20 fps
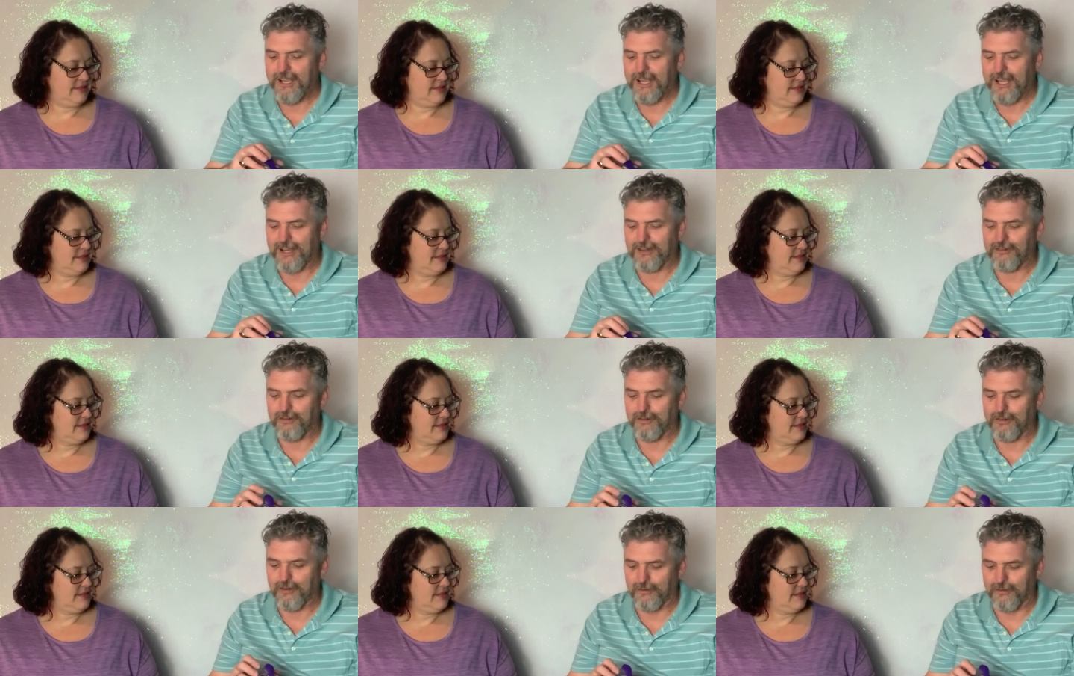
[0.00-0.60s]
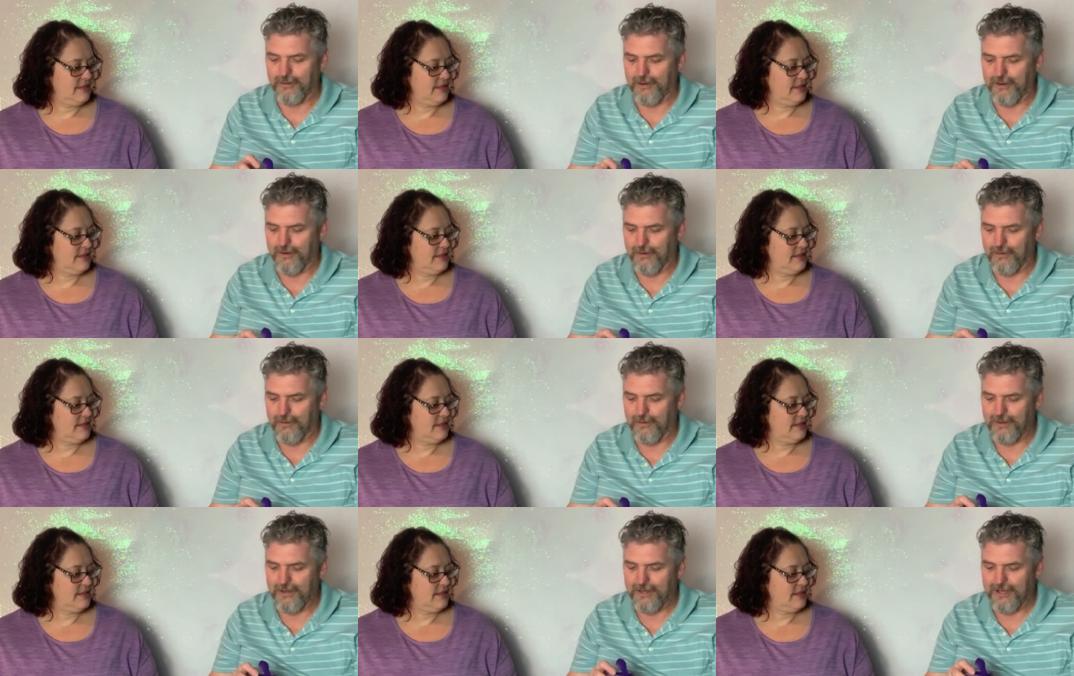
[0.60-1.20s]
Speaker 1: and you don't
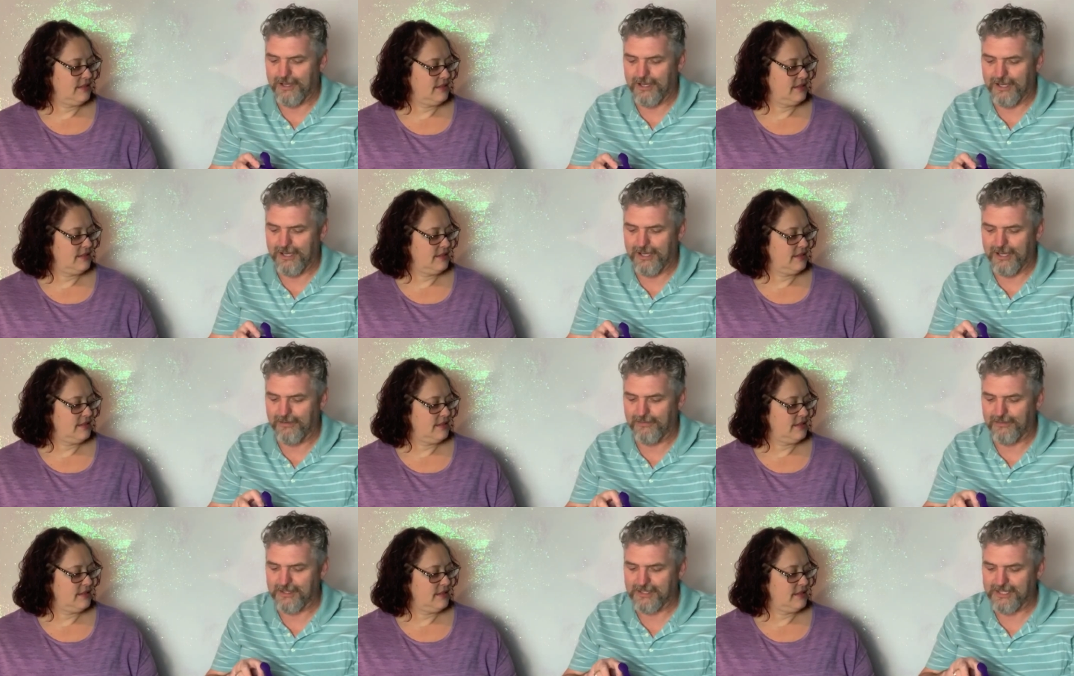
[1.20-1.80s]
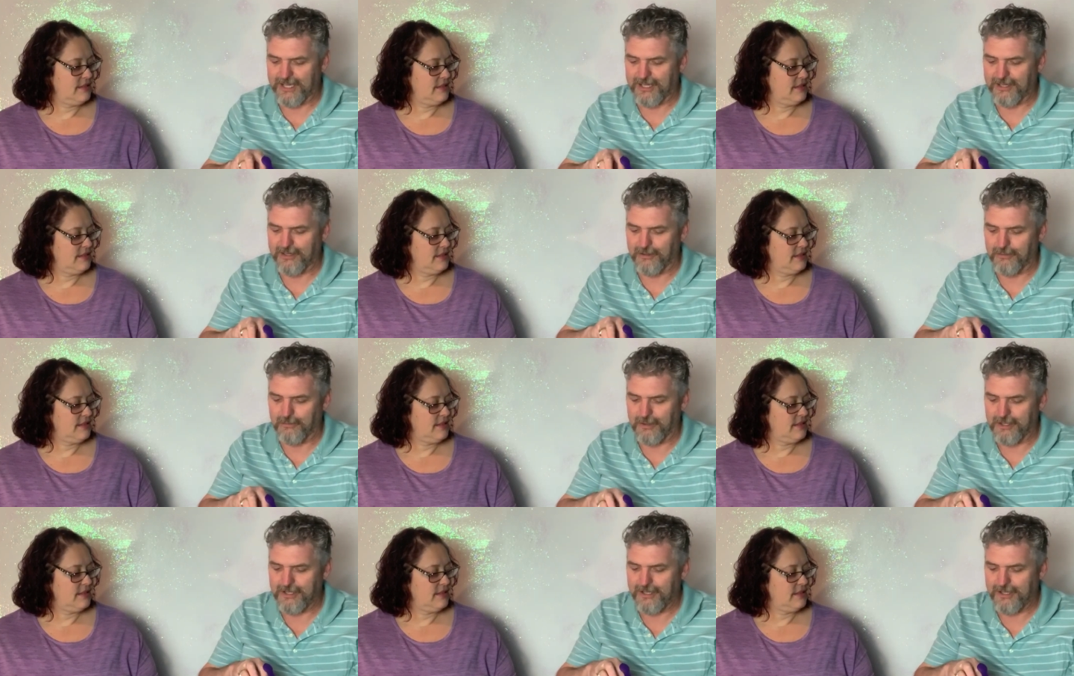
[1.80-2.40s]
know if it's a
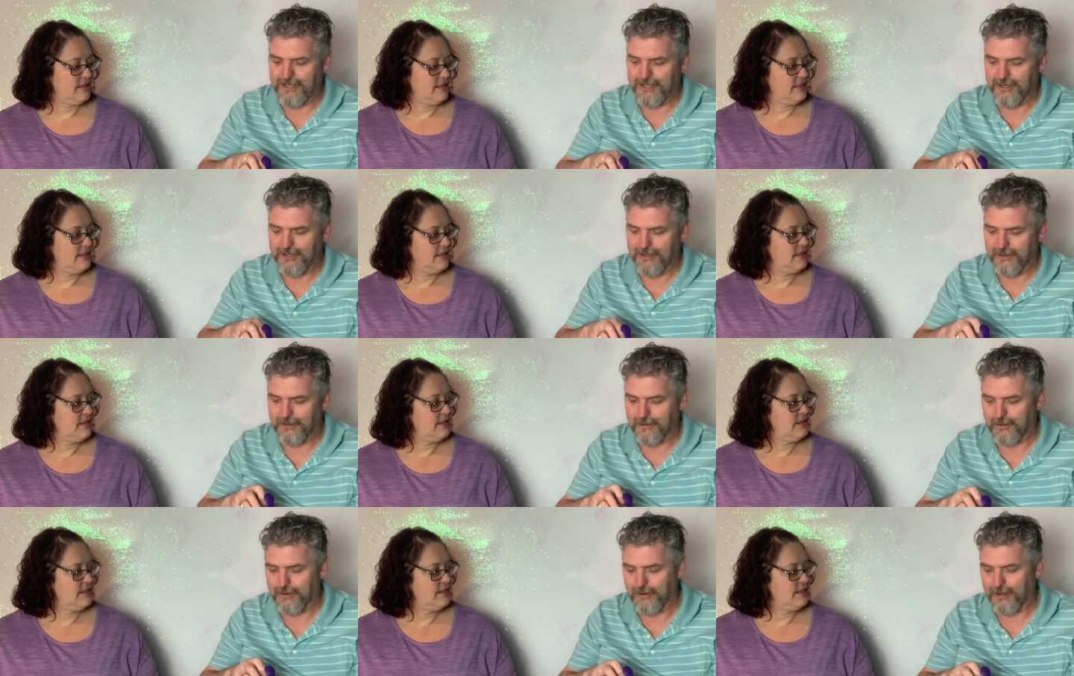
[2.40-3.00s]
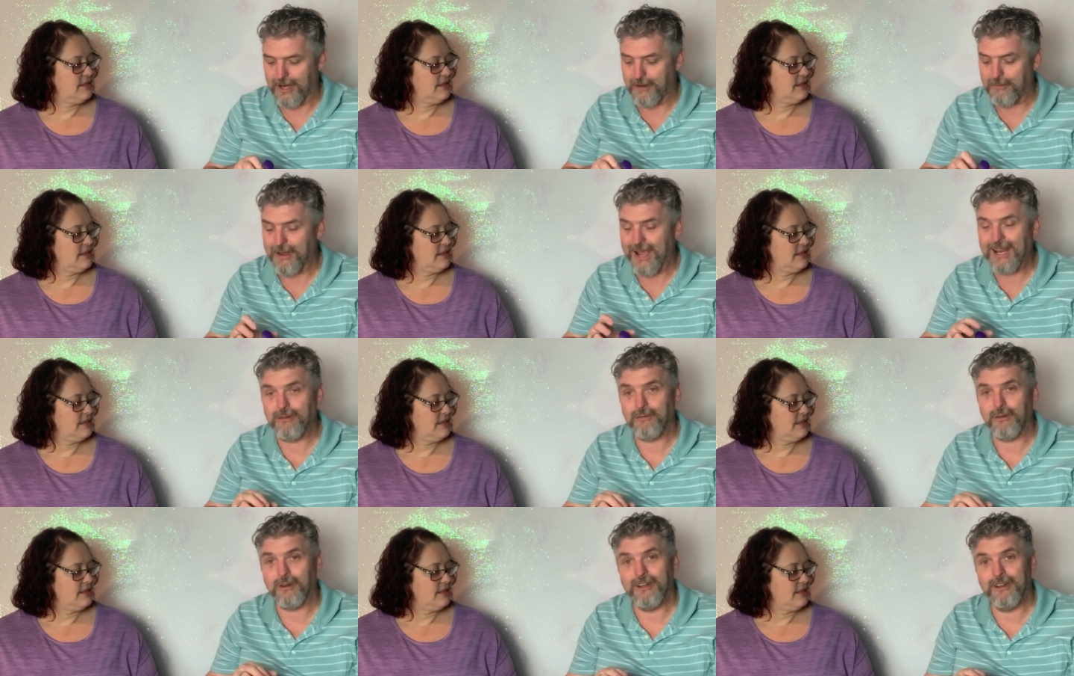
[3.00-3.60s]
good one or a
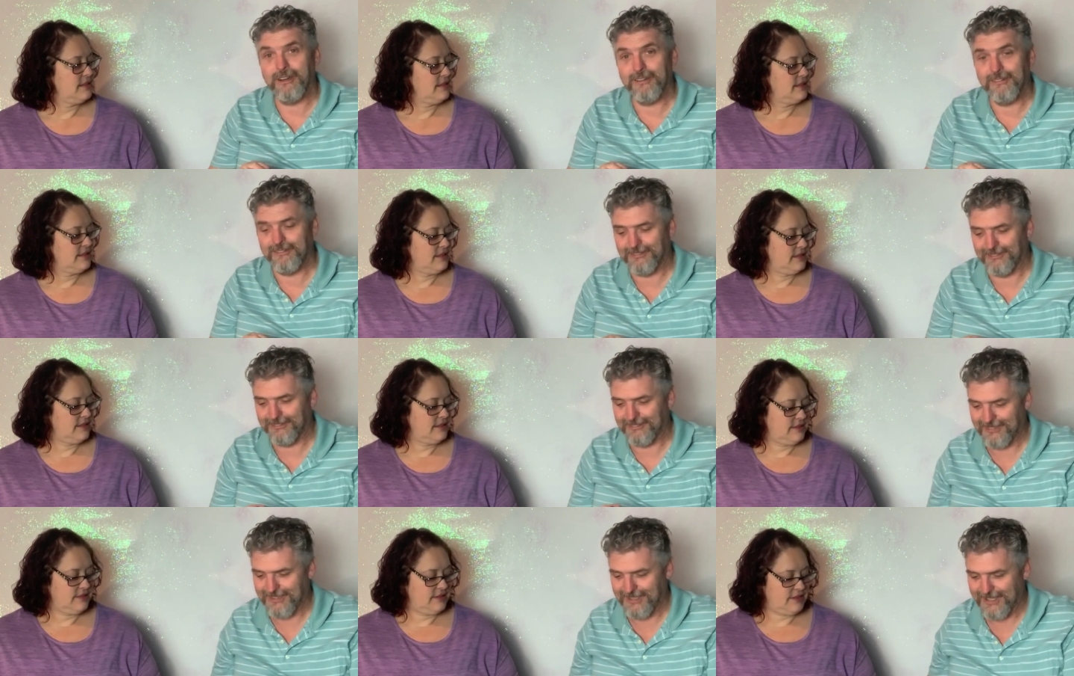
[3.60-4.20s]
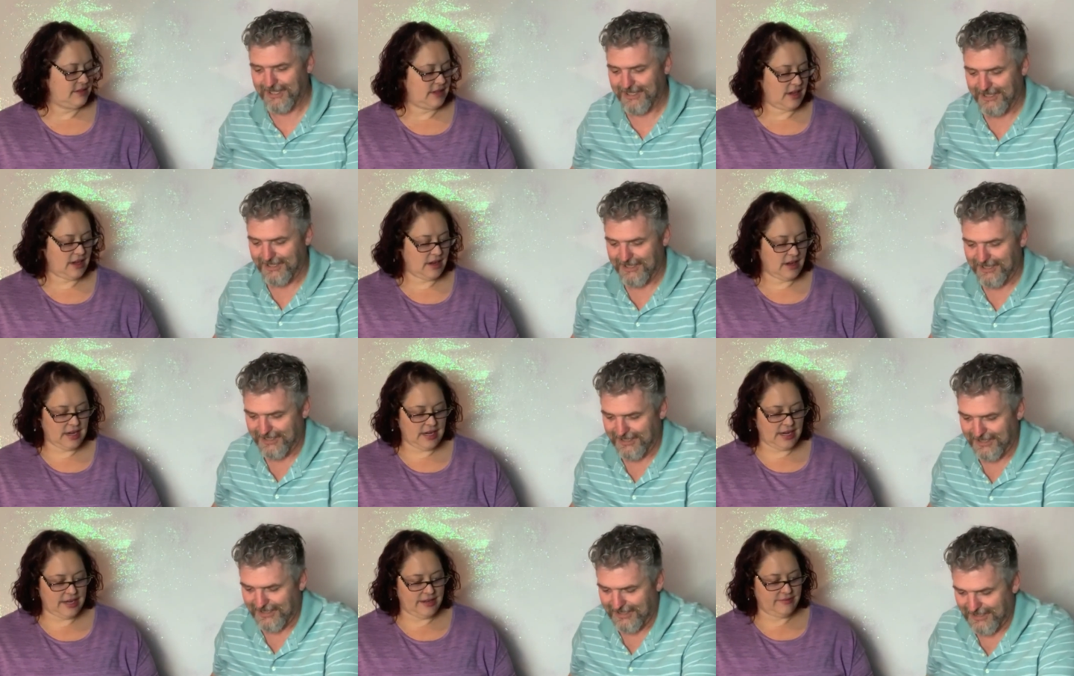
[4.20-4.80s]
bad one.
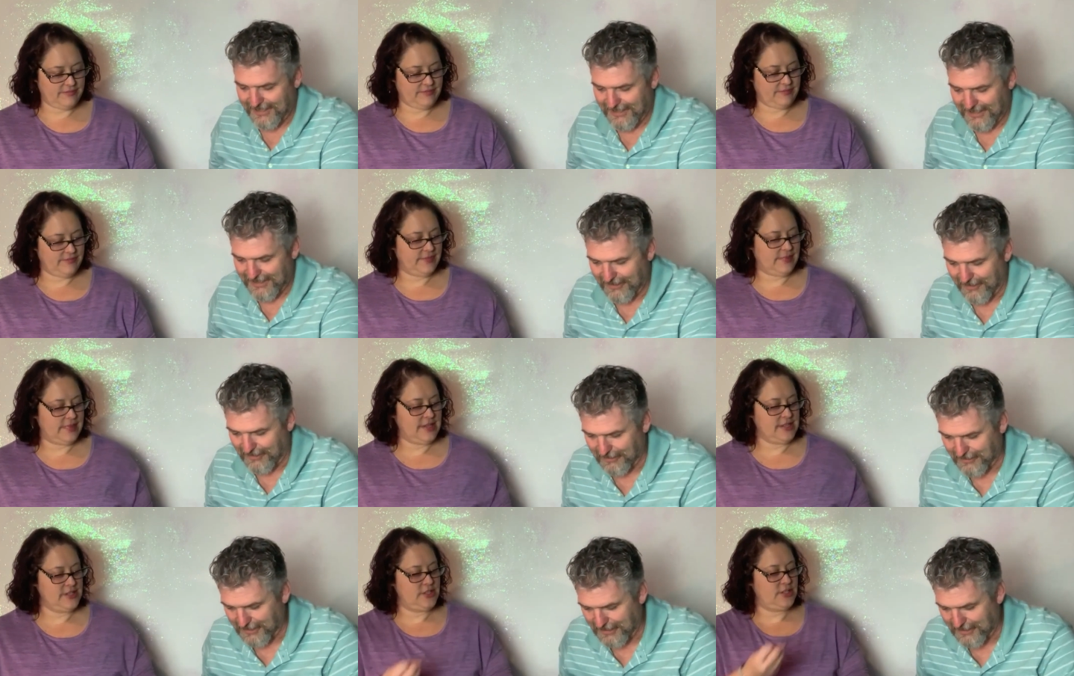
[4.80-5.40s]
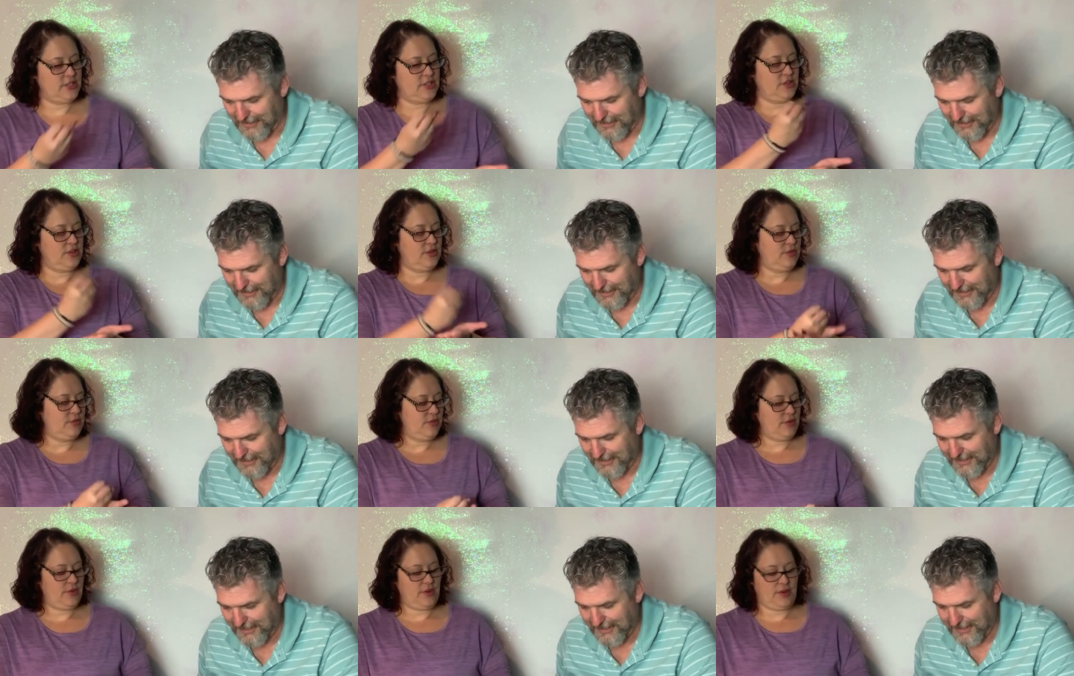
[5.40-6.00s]
All right, let's
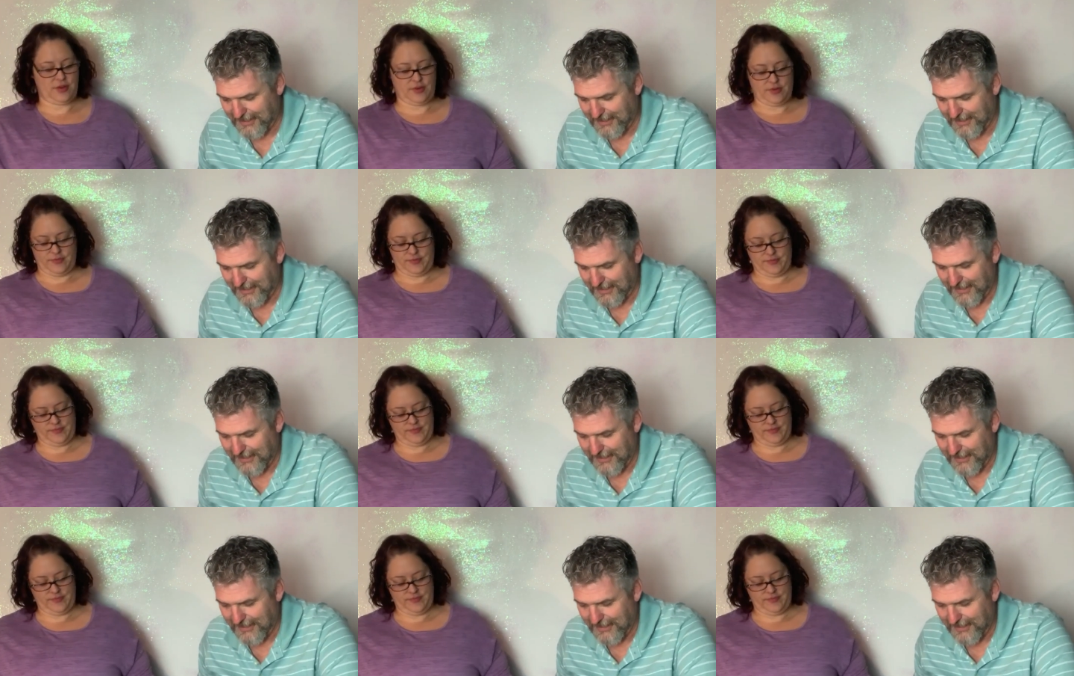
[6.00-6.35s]
Speaker 2: do, oh.